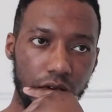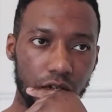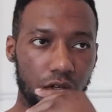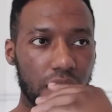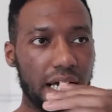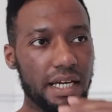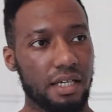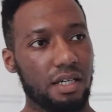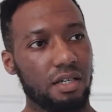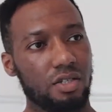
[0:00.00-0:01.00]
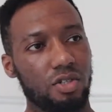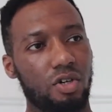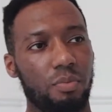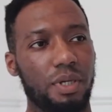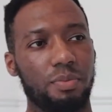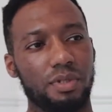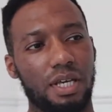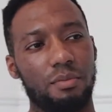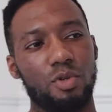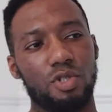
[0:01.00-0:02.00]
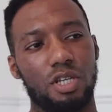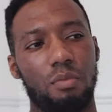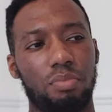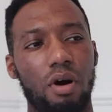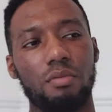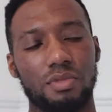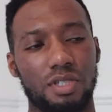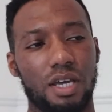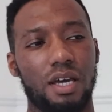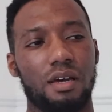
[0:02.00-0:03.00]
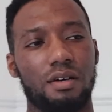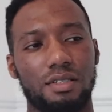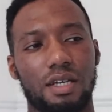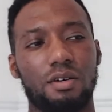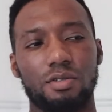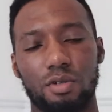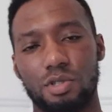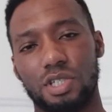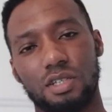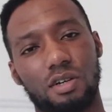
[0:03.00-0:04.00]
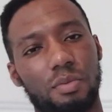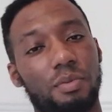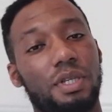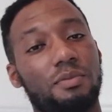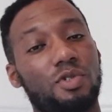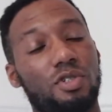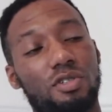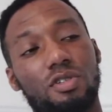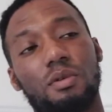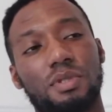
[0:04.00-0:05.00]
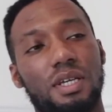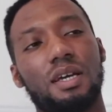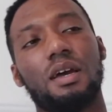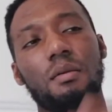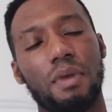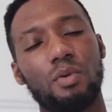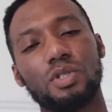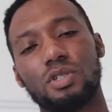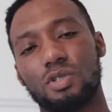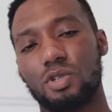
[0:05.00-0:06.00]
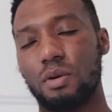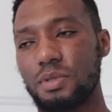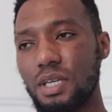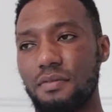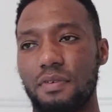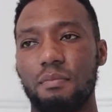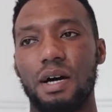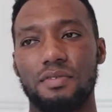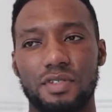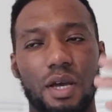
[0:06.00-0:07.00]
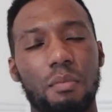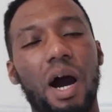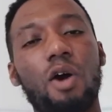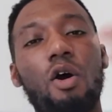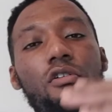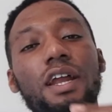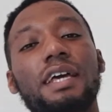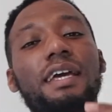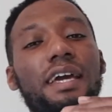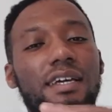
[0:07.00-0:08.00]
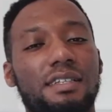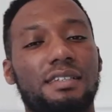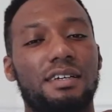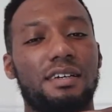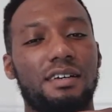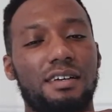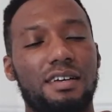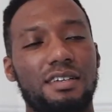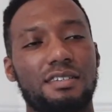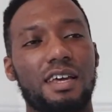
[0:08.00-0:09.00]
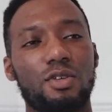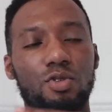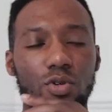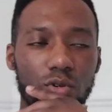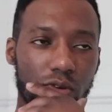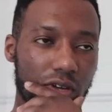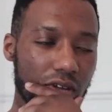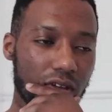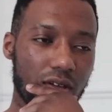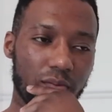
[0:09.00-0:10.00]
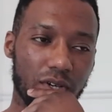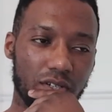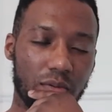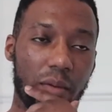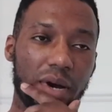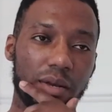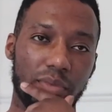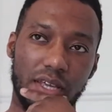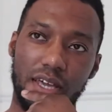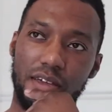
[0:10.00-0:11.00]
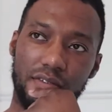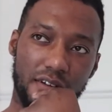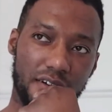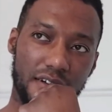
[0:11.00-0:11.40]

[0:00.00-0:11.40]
You know, like you got people them using the bottom set because they don't know shit. And you got people them using the top set. Man was in the top set for maths, but I got relegated to set two because of my bad behavior.